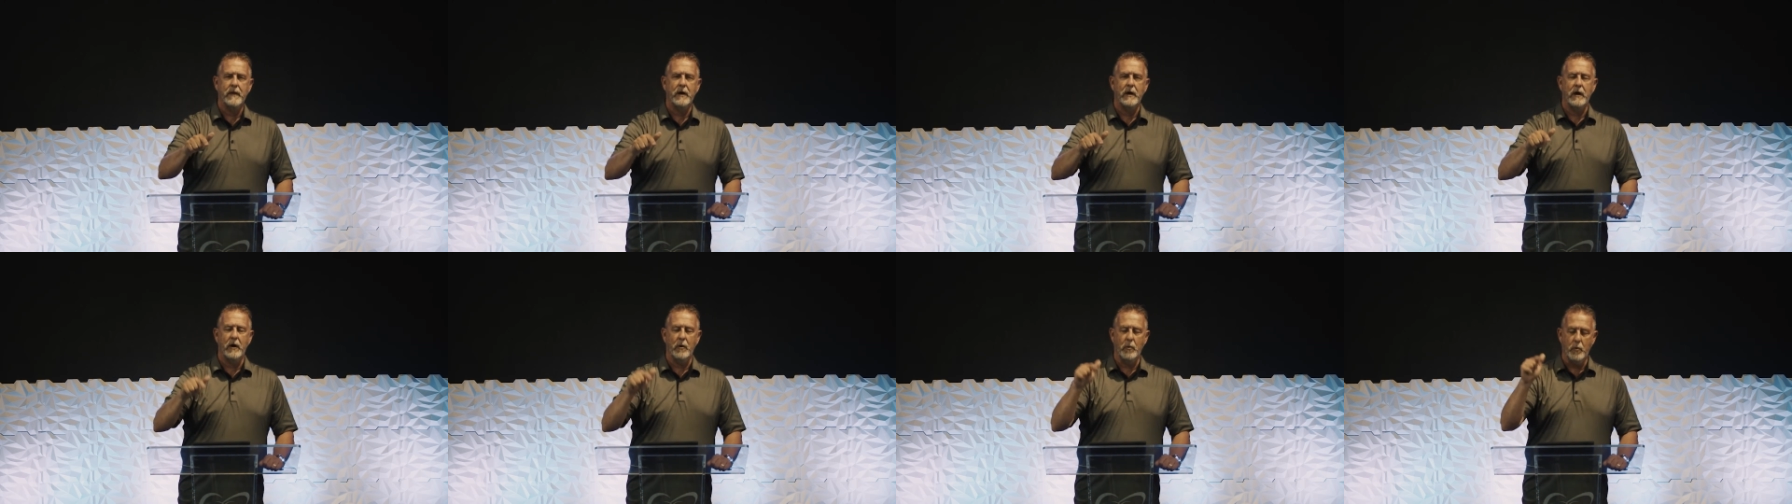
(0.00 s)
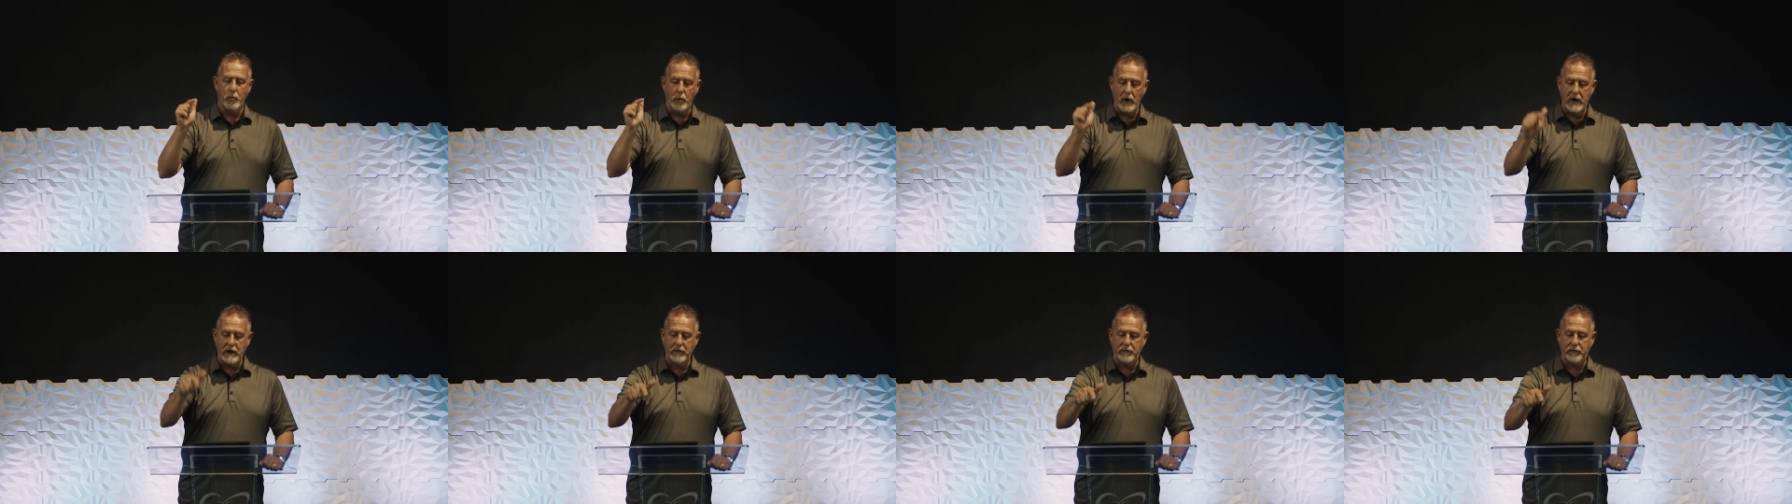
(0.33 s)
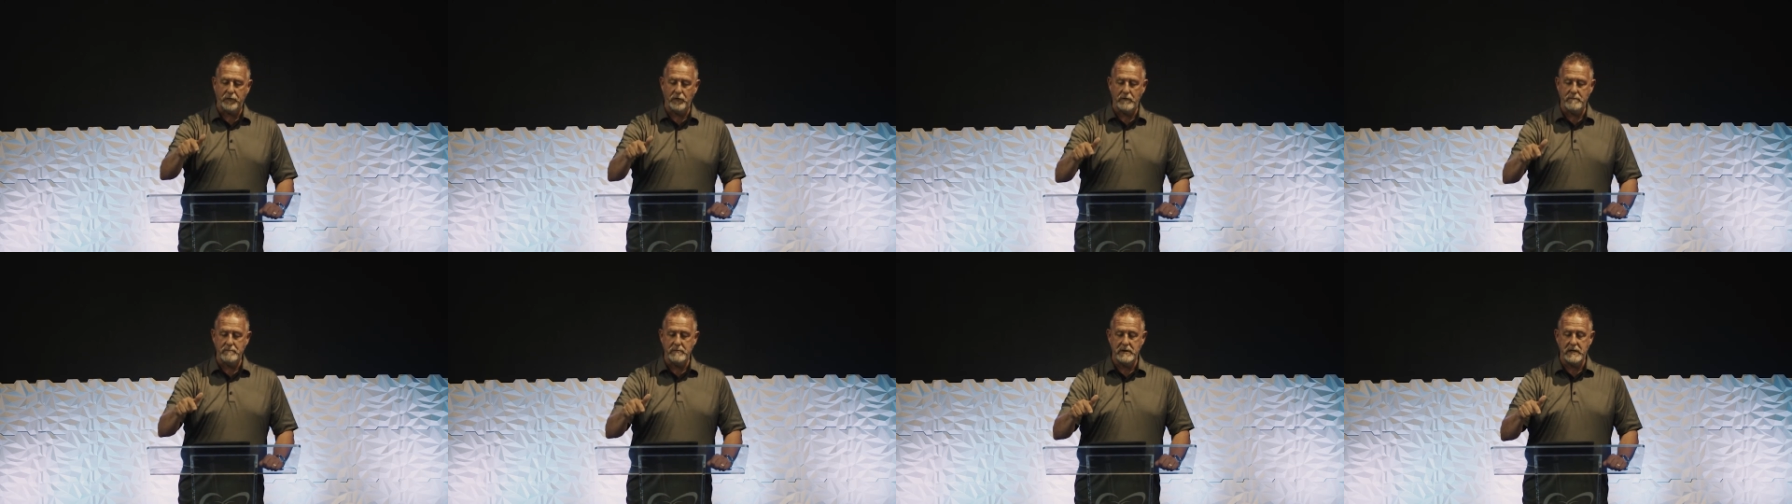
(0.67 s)
Away
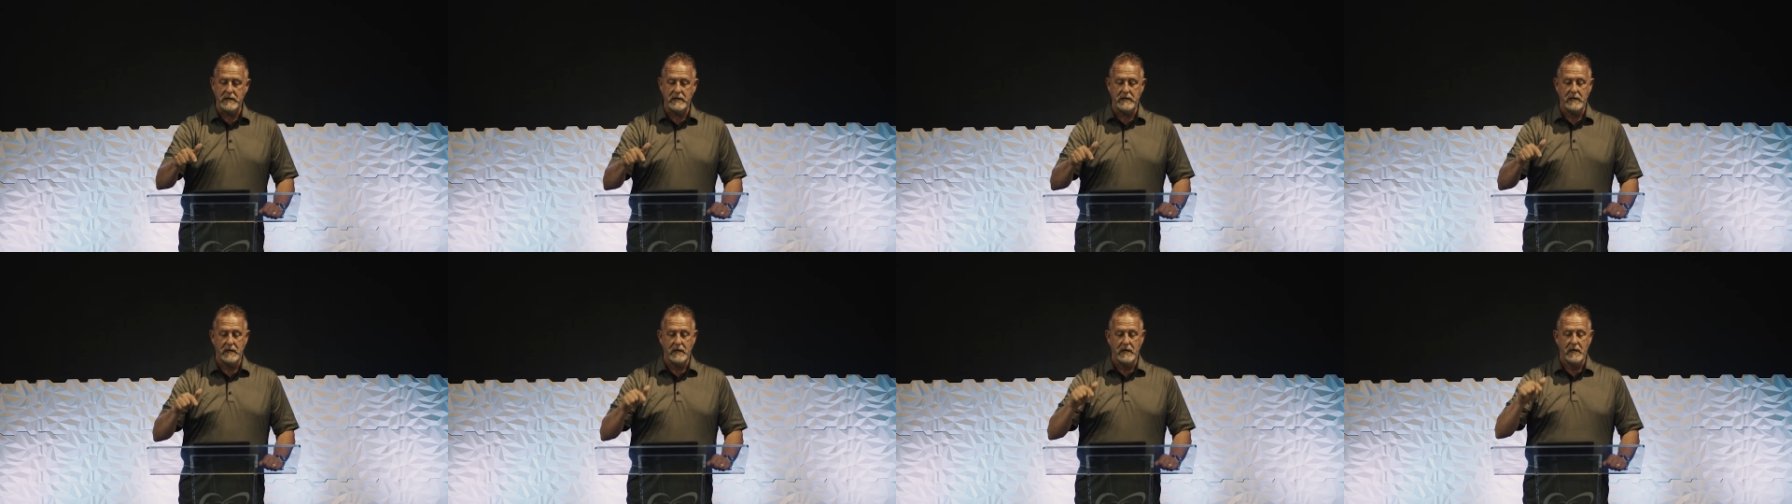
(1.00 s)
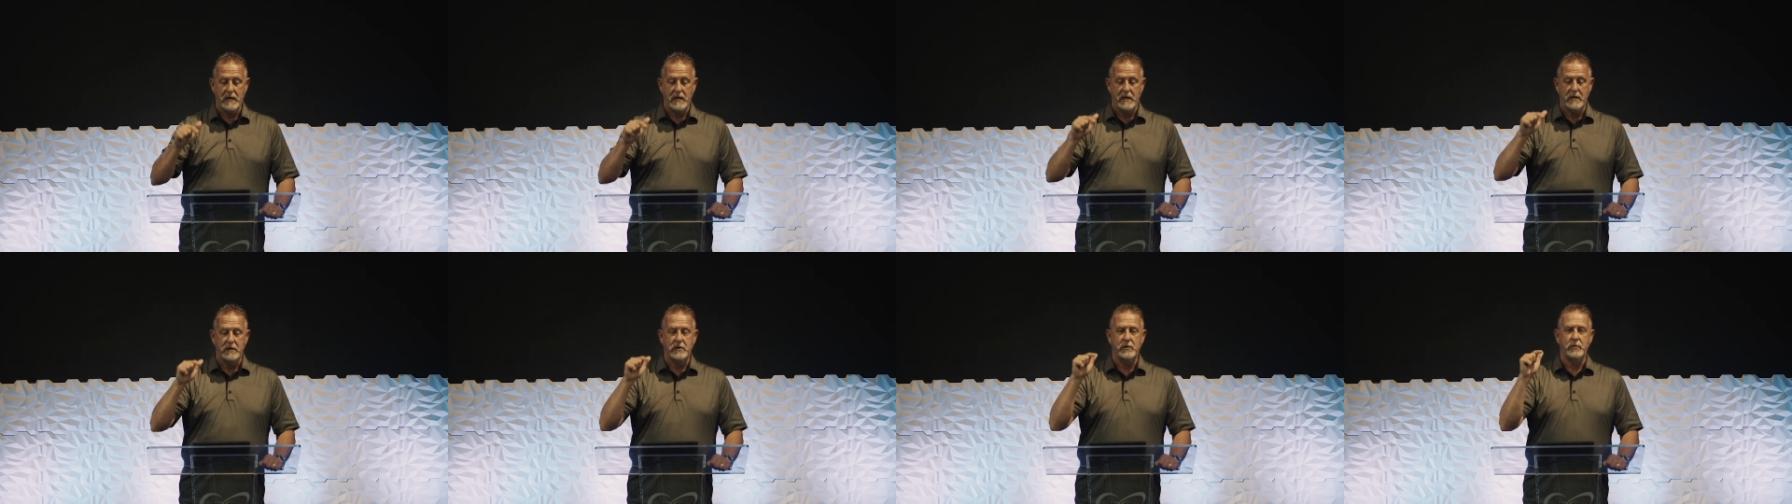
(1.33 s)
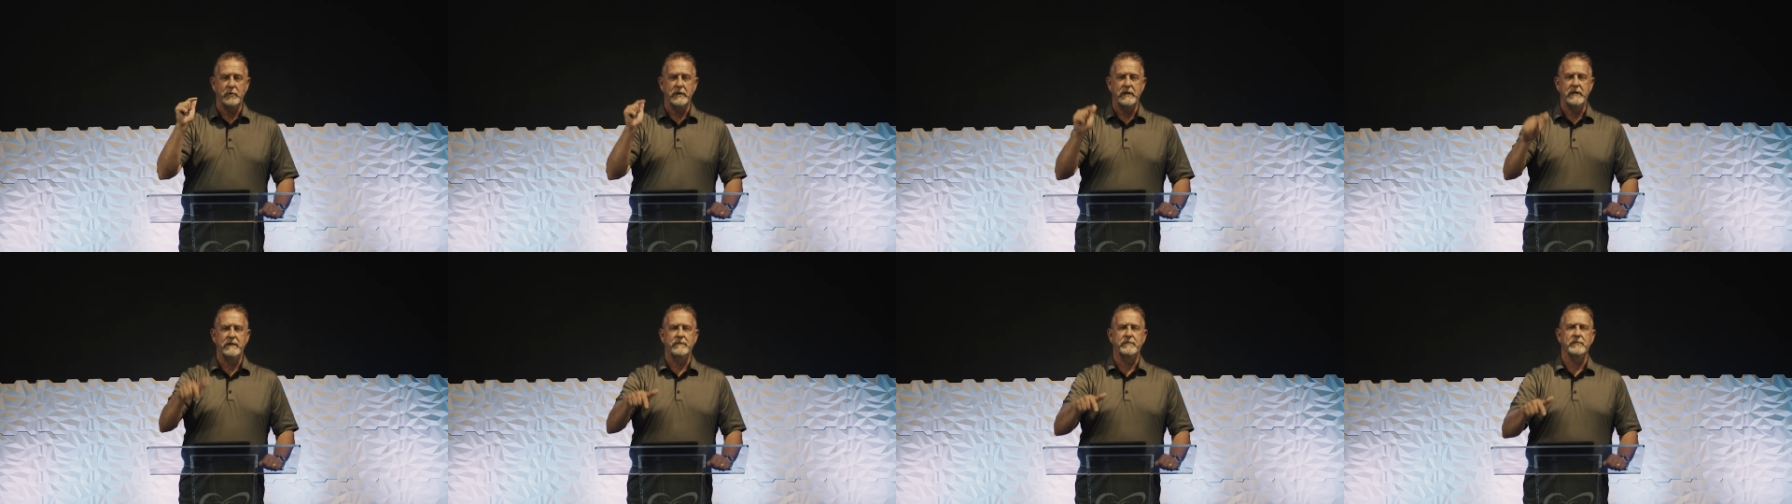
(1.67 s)
from me, you
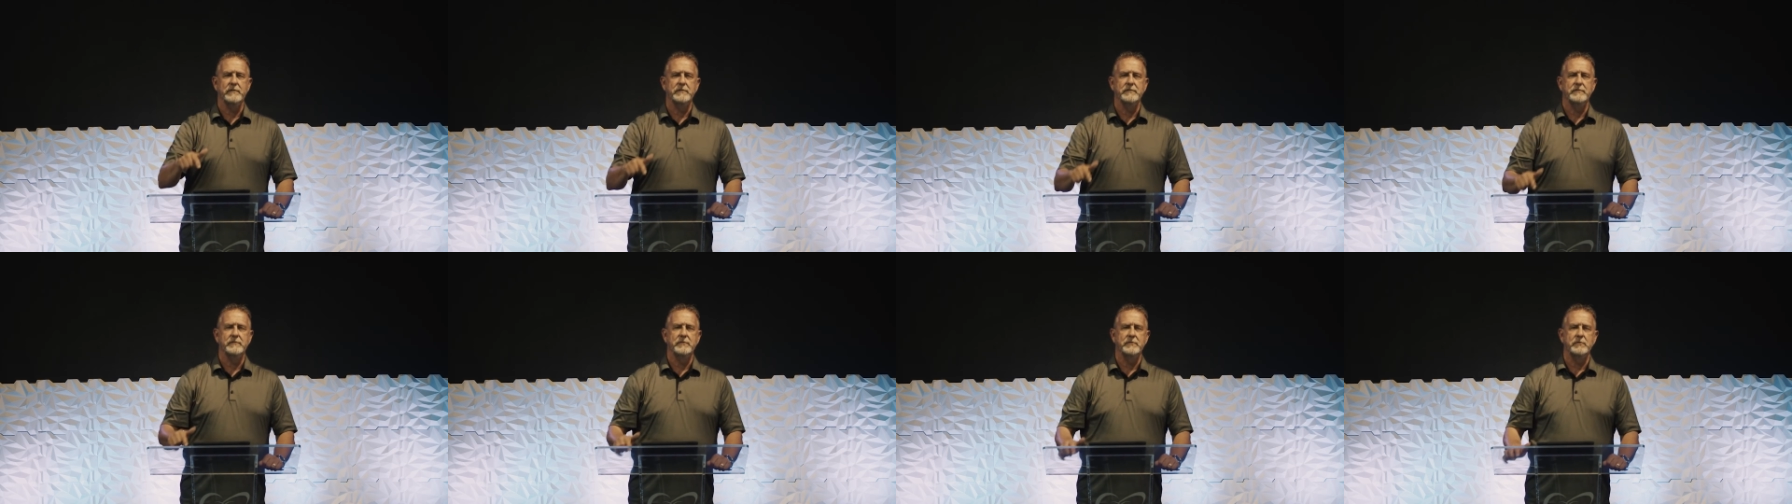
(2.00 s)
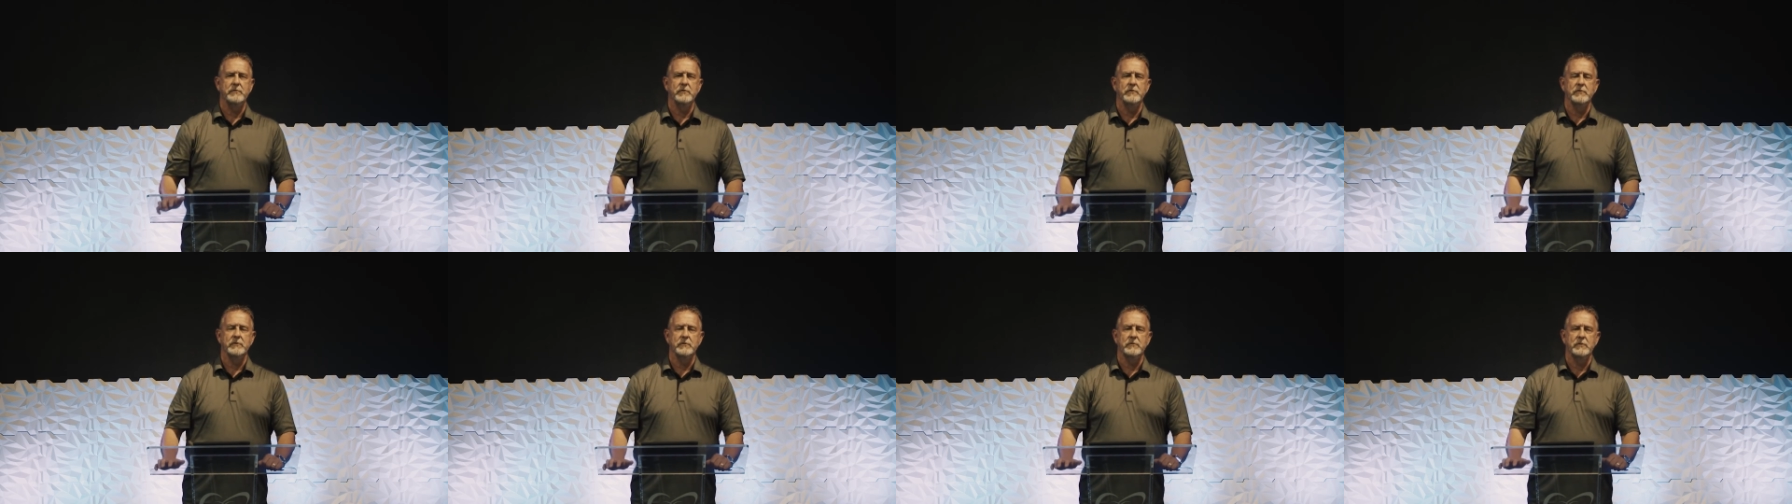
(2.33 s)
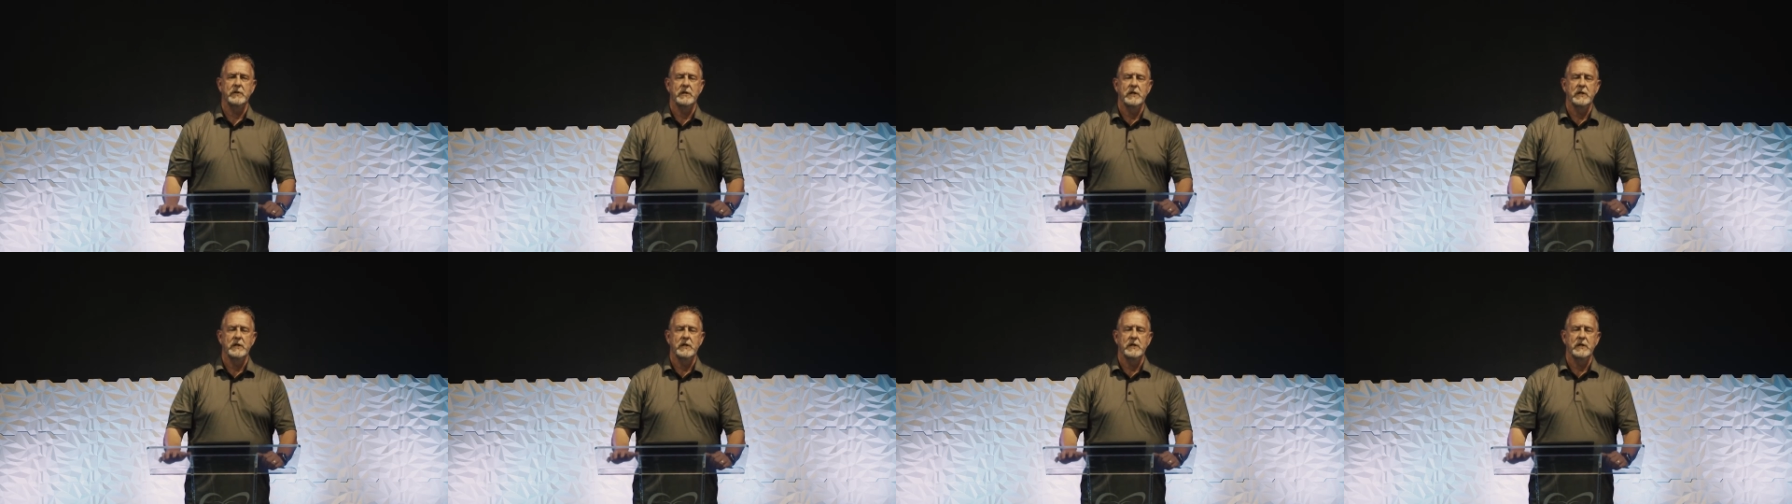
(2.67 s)
evildoers.